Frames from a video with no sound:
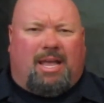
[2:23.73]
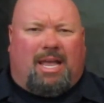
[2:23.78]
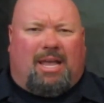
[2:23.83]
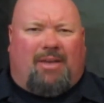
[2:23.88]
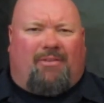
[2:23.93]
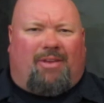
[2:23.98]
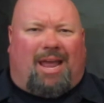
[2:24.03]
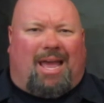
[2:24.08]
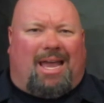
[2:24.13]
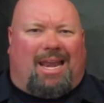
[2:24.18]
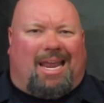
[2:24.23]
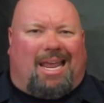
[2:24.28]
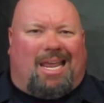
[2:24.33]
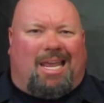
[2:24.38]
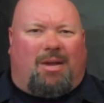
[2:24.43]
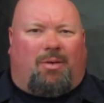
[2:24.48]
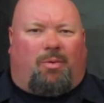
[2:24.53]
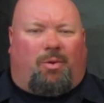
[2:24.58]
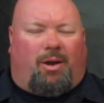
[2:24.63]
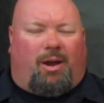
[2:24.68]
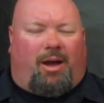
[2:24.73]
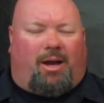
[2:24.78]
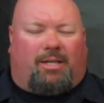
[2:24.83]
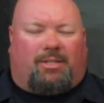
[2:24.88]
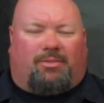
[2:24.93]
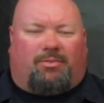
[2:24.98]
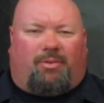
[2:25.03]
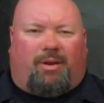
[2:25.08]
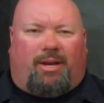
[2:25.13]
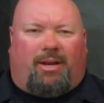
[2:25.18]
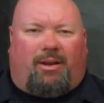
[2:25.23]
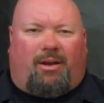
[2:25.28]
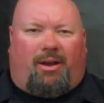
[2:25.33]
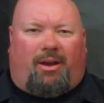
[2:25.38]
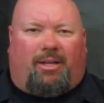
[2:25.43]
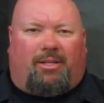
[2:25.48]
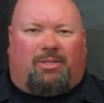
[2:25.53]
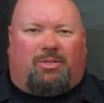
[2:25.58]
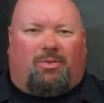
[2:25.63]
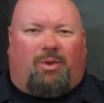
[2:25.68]
even had Equinox written
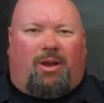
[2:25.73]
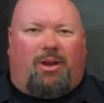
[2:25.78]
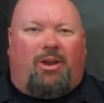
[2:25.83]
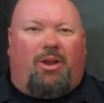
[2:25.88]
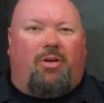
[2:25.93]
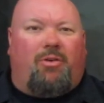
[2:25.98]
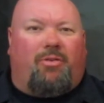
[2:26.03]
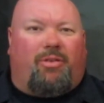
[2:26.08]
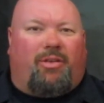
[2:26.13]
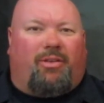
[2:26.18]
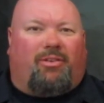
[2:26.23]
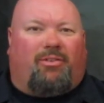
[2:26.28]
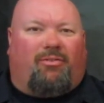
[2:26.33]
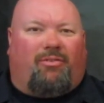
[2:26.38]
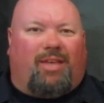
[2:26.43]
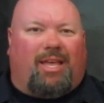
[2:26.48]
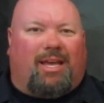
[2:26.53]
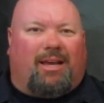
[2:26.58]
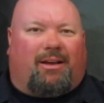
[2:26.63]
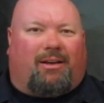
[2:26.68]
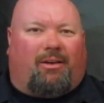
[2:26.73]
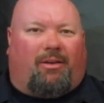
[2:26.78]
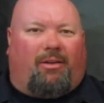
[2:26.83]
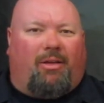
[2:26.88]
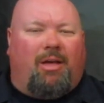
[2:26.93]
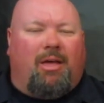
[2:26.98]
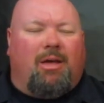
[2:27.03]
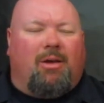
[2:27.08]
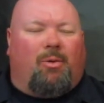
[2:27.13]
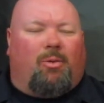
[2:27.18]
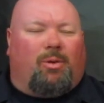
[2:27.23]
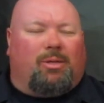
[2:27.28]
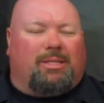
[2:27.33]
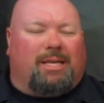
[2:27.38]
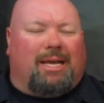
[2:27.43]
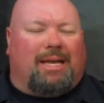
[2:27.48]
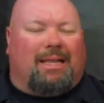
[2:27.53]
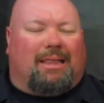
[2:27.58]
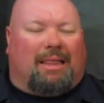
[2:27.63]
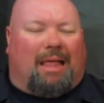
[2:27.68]
on it, so I knew this vehicle was
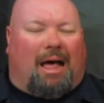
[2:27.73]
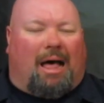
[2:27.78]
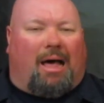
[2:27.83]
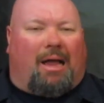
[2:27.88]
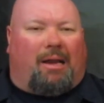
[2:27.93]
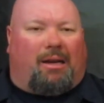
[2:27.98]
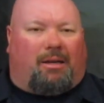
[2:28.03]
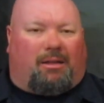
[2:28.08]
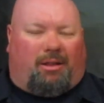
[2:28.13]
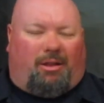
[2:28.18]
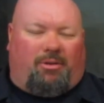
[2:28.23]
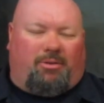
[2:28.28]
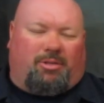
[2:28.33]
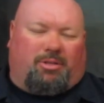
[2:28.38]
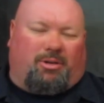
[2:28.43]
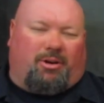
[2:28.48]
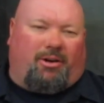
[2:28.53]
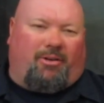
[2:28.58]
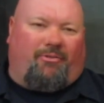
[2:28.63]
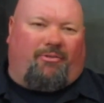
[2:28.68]
a lot closer.